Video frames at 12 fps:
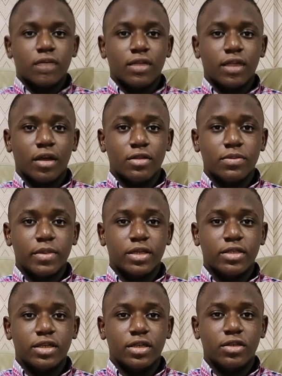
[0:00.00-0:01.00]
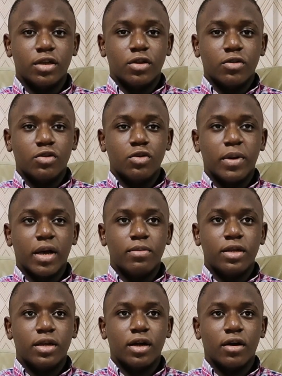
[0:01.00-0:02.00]
And now the message. Two
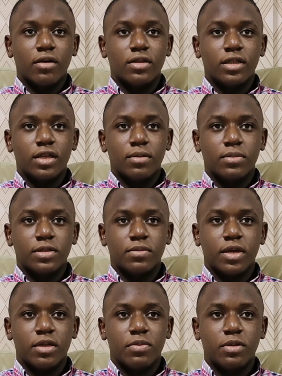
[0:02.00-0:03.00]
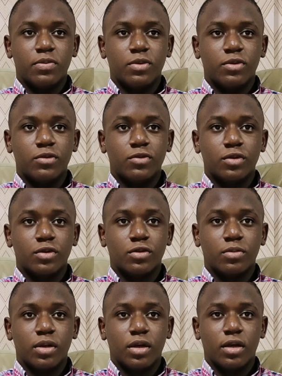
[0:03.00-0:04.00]
biblical names many people don't want
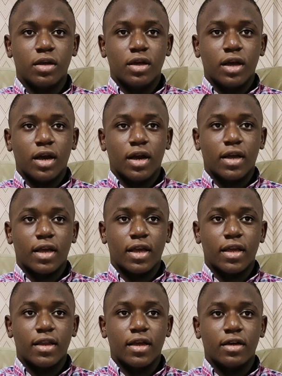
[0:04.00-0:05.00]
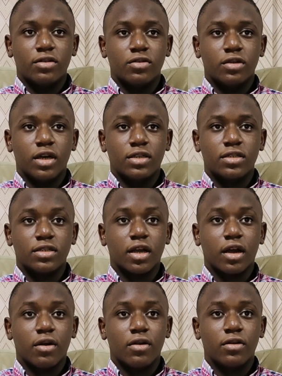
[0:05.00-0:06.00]
to bear are Cain and Judas
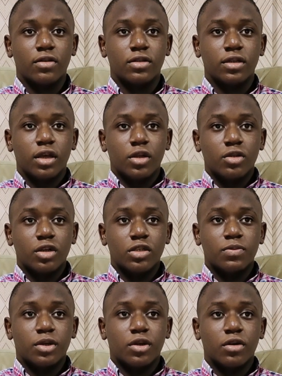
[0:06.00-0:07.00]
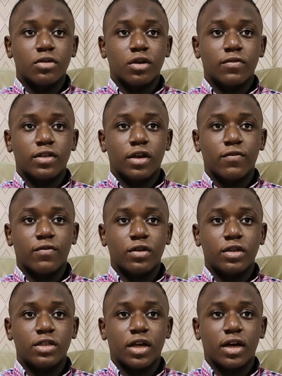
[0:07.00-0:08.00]
Iscariot, just because of their
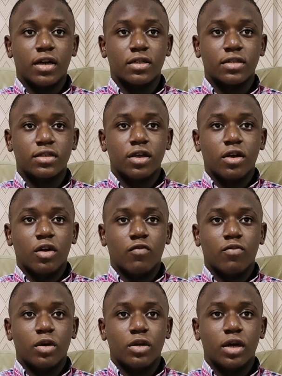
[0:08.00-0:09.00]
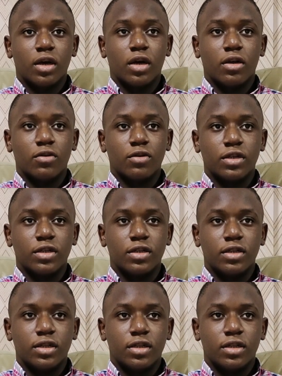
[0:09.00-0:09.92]
foolish acts of murder and greed.